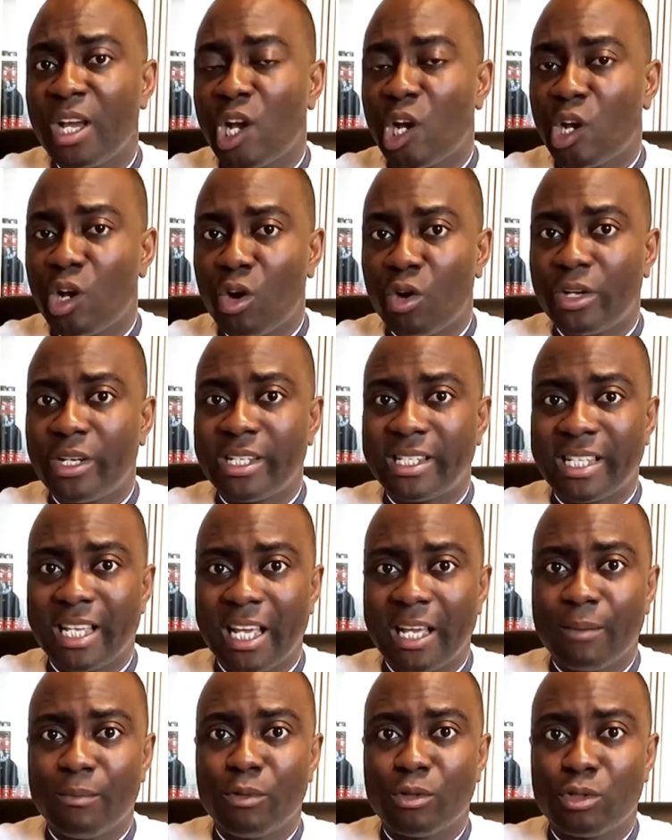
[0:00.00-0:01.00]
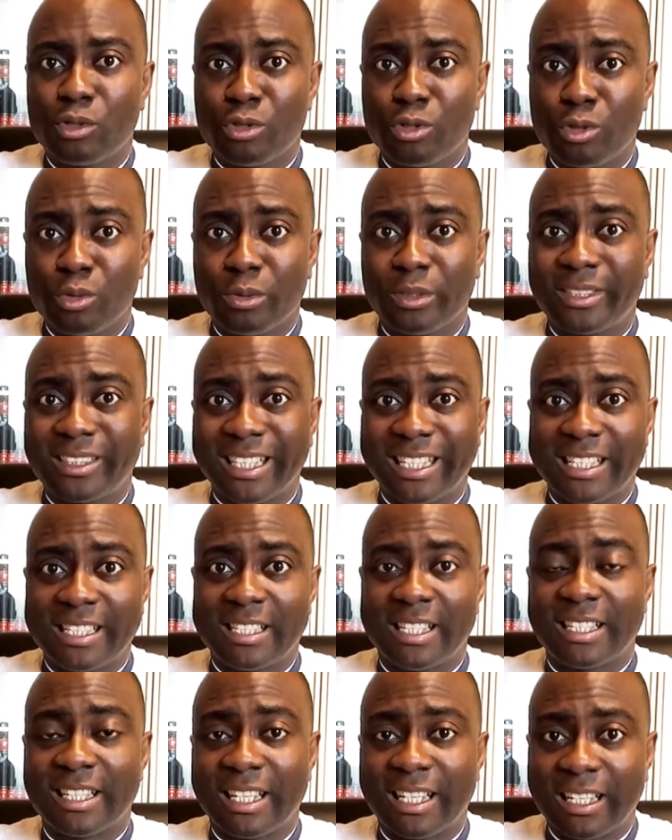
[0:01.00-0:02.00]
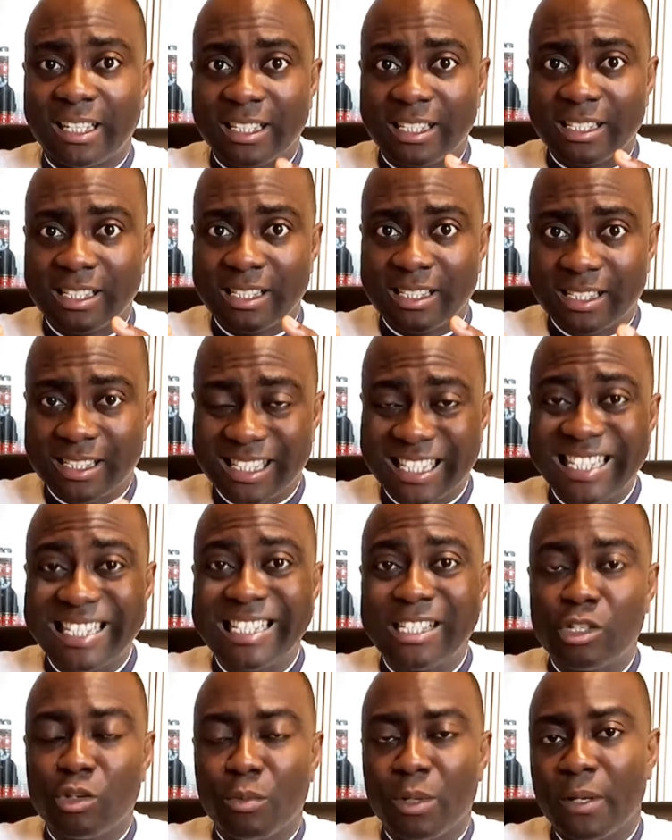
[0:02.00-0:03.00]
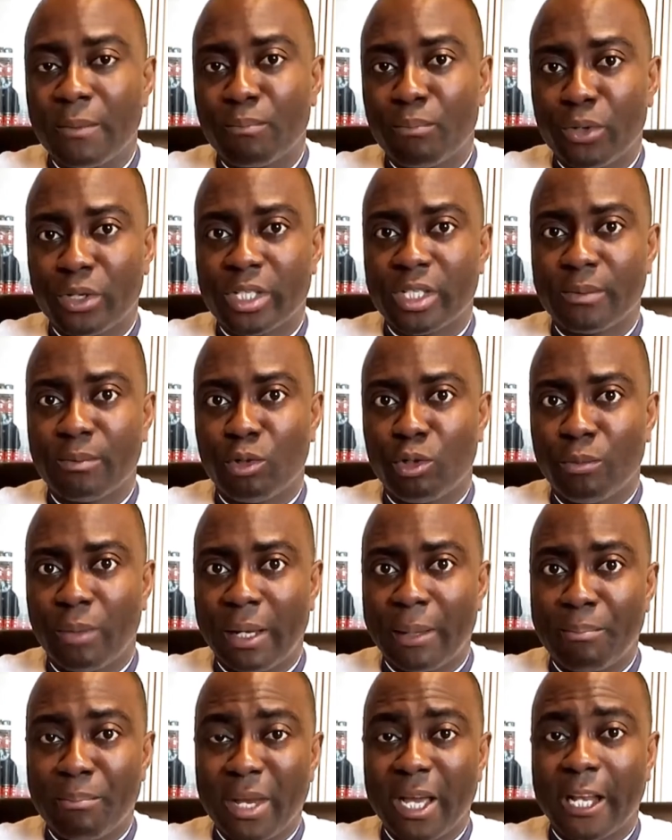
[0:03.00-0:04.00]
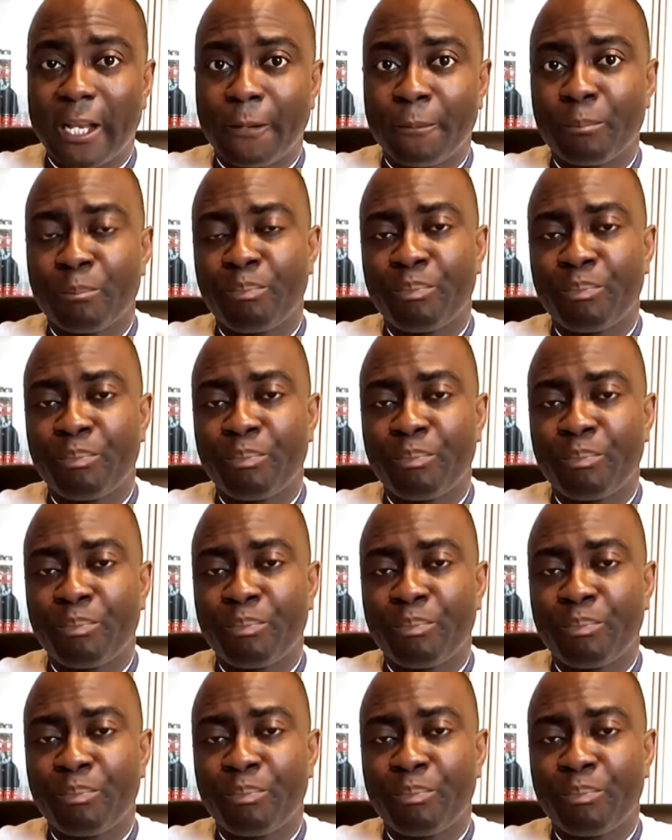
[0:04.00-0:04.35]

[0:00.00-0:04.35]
God is able to do things that are seen to be impossible by men.